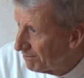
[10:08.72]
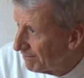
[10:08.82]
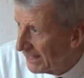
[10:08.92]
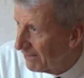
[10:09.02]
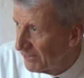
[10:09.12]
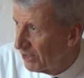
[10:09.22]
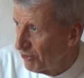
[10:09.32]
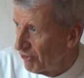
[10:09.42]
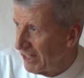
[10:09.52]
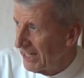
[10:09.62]
may have
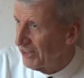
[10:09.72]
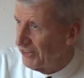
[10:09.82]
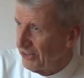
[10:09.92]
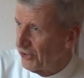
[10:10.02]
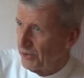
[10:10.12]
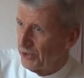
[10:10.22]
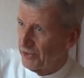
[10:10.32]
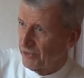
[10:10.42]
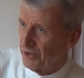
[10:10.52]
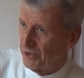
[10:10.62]
no reality to
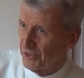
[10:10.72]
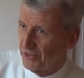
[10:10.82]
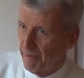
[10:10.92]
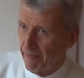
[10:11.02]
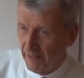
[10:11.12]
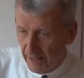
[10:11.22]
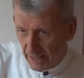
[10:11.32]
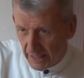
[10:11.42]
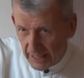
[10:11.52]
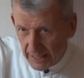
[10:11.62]
it, of course.
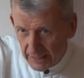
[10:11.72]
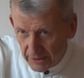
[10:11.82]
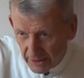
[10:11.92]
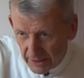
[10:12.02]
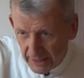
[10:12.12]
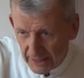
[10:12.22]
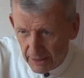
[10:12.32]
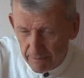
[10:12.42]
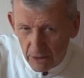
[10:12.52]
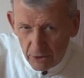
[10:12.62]
And
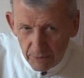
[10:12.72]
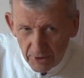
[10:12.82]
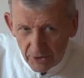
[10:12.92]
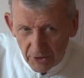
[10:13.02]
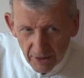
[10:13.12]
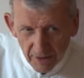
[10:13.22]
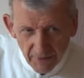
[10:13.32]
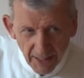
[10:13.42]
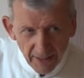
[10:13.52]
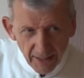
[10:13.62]
in the moment
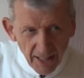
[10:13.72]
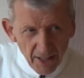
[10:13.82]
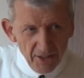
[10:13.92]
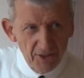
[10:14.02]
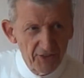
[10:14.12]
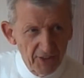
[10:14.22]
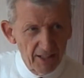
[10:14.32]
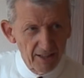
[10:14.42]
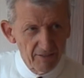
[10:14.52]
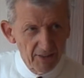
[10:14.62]
of that, the
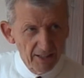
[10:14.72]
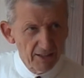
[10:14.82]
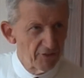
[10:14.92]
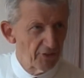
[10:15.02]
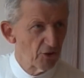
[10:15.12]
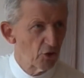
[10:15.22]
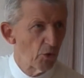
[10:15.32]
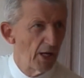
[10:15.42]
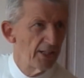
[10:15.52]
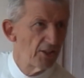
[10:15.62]
self can feel
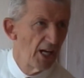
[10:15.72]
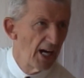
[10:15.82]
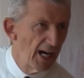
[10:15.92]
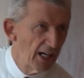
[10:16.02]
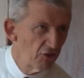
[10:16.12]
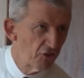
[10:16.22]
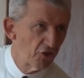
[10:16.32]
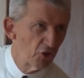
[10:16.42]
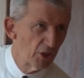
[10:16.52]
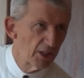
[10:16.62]
quite
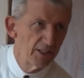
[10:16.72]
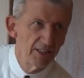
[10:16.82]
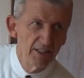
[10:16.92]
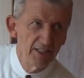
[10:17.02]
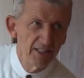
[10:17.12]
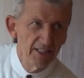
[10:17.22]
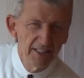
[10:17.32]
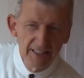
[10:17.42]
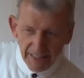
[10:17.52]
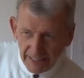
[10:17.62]
unsure,
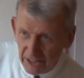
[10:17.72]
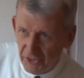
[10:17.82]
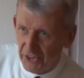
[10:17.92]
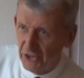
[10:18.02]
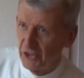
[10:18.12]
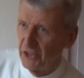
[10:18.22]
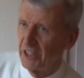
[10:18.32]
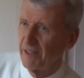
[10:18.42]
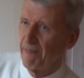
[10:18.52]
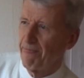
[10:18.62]

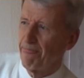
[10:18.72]
insecure,